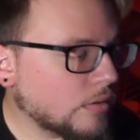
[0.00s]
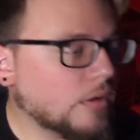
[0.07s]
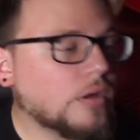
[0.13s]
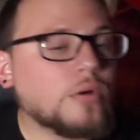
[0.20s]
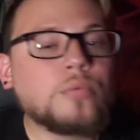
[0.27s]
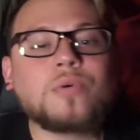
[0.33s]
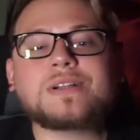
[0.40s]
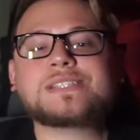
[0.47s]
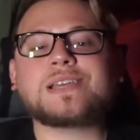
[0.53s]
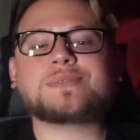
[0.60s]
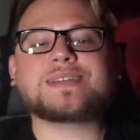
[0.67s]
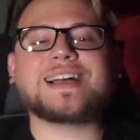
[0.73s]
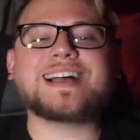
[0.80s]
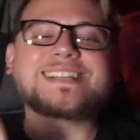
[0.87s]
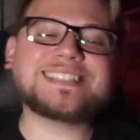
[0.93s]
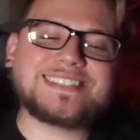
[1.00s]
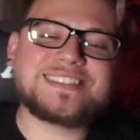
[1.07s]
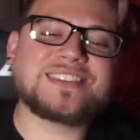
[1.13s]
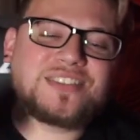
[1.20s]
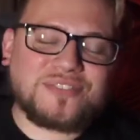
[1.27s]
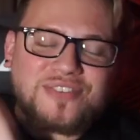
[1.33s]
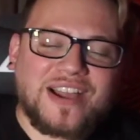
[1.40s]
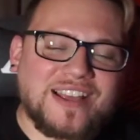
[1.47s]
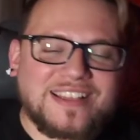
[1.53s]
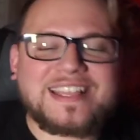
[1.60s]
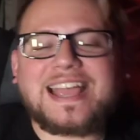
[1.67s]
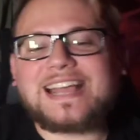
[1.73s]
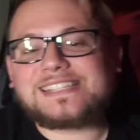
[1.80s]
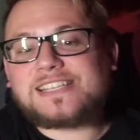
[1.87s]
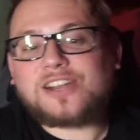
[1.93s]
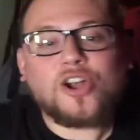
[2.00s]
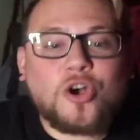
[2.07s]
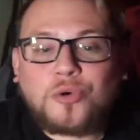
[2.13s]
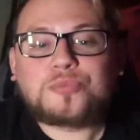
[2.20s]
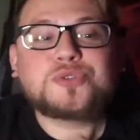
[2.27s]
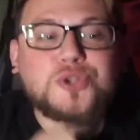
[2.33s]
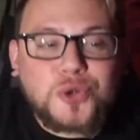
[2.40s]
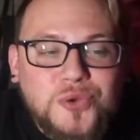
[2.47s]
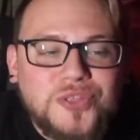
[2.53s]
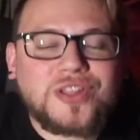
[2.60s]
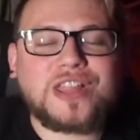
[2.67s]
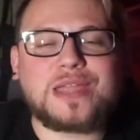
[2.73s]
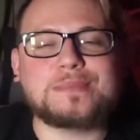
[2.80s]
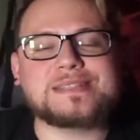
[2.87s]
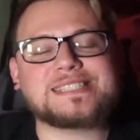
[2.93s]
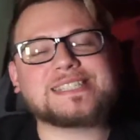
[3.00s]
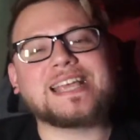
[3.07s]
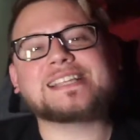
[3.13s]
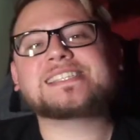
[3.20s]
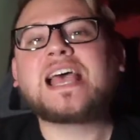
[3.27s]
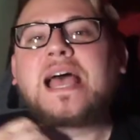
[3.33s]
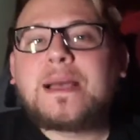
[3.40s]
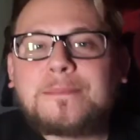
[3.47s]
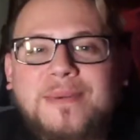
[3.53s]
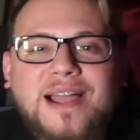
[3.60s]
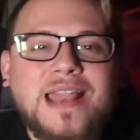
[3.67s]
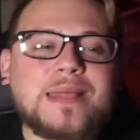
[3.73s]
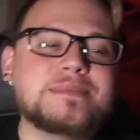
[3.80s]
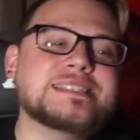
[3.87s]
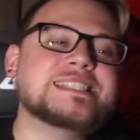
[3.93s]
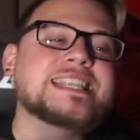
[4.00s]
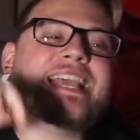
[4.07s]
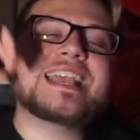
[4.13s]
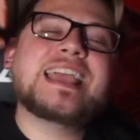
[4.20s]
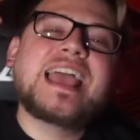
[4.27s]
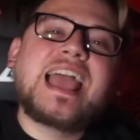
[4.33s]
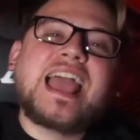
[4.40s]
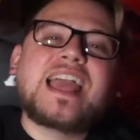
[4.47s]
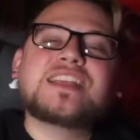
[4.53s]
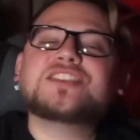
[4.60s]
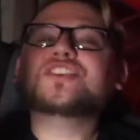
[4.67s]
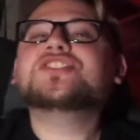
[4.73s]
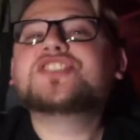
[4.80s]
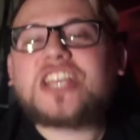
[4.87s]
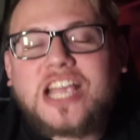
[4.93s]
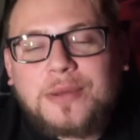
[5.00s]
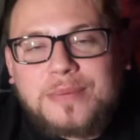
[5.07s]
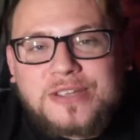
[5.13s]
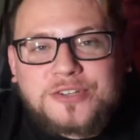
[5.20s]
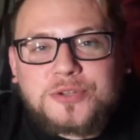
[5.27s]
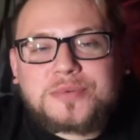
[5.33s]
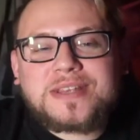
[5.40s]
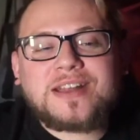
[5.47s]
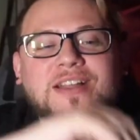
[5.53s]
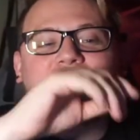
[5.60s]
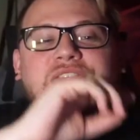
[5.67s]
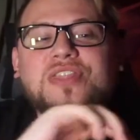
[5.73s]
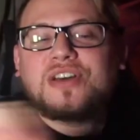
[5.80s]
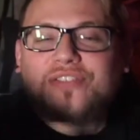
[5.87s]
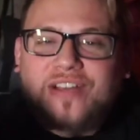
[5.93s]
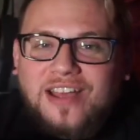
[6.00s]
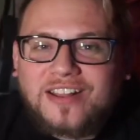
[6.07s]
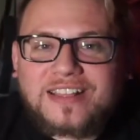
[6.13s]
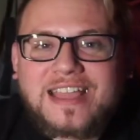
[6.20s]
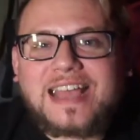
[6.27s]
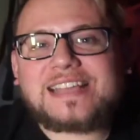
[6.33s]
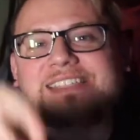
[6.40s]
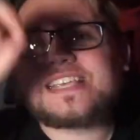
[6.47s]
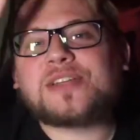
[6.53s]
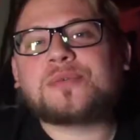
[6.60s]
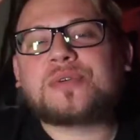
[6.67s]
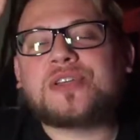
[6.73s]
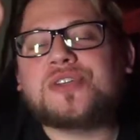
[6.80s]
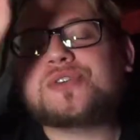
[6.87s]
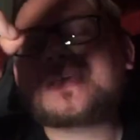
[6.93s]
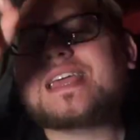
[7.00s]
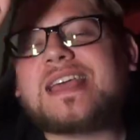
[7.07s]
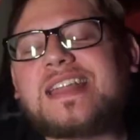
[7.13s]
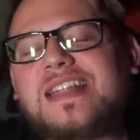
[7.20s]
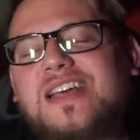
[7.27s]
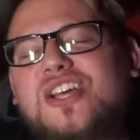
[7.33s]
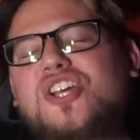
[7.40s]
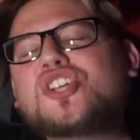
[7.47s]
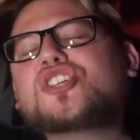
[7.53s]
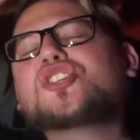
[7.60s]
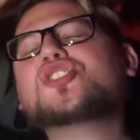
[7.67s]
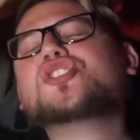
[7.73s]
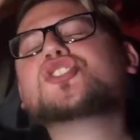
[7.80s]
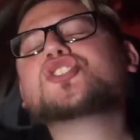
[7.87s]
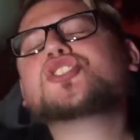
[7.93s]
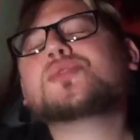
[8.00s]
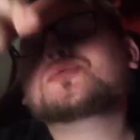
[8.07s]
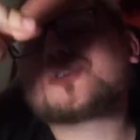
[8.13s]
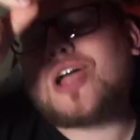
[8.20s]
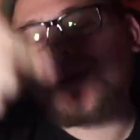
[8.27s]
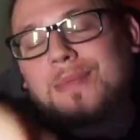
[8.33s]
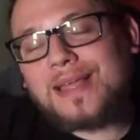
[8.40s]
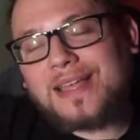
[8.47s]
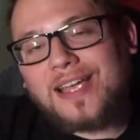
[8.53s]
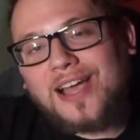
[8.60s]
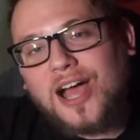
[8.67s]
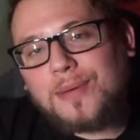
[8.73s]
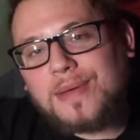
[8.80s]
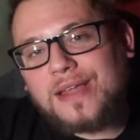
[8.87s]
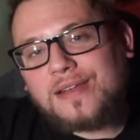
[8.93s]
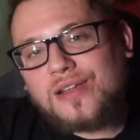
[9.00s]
What's up, guys? This is The Vinyl Casket, home to the lamest taste. My name is Nick. You can check out my YouTube channel at The Vinyl Casket, where you could subscribe, like, and comment